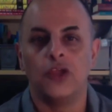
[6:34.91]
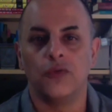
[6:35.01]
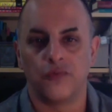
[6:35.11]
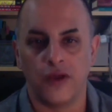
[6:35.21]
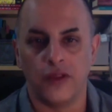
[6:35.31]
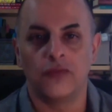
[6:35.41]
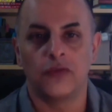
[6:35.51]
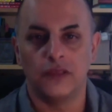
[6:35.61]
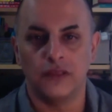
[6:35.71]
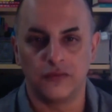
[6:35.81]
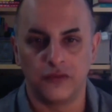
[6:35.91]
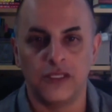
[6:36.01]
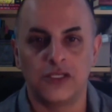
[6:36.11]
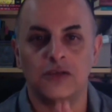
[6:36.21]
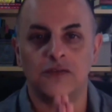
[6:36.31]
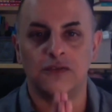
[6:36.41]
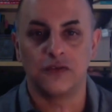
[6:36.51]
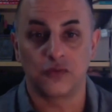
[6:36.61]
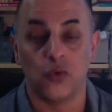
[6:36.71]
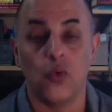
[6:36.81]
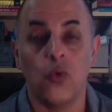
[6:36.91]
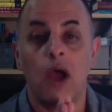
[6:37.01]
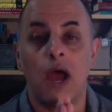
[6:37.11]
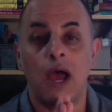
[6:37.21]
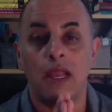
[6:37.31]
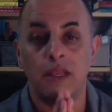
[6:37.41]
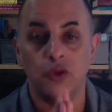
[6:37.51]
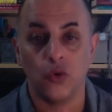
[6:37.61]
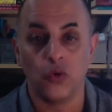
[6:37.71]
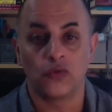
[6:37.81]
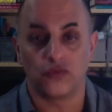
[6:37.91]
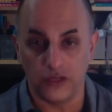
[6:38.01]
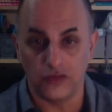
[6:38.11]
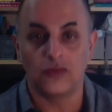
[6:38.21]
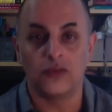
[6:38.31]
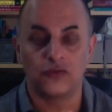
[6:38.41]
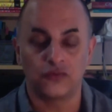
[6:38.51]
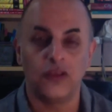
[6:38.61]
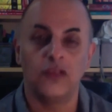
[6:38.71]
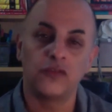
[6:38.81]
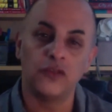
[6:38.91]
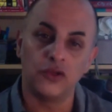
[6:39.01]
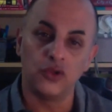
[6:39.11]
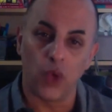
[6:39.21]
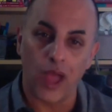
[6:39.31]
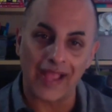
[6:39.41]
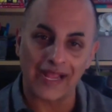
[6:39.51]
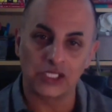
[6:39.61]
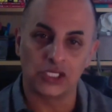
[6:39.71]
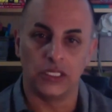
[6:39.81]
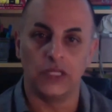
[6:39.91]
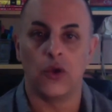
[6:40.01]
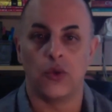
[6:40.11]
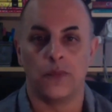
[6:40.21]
your friends, your teachers, your school, and your streets, the streets that you actually know.